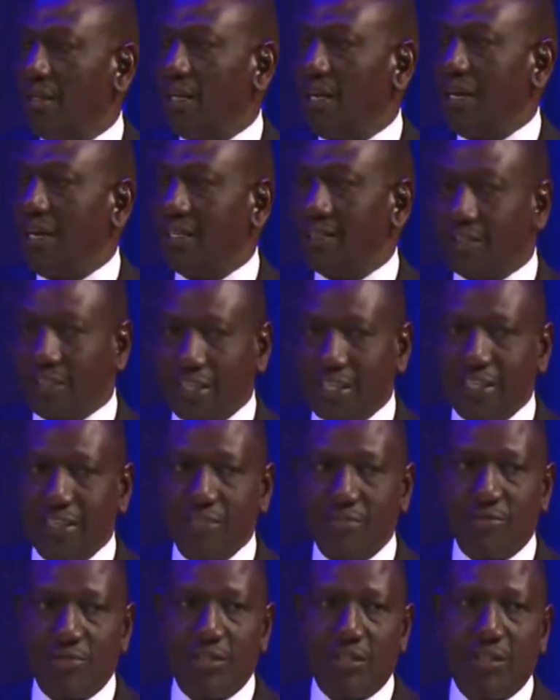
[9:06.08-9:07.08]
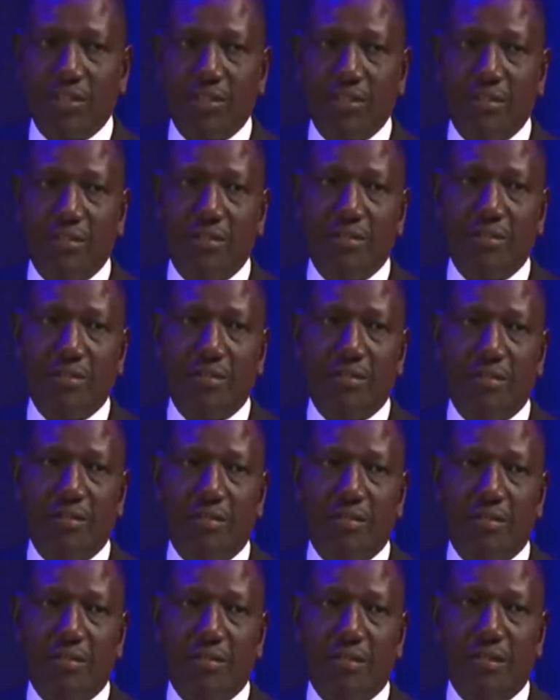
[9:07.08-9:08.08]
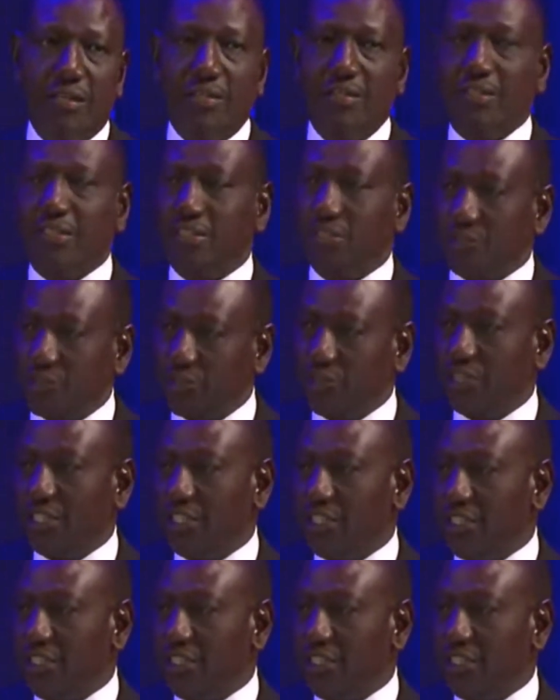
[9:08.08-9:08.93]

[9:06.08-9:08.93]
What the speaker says: as a country and this great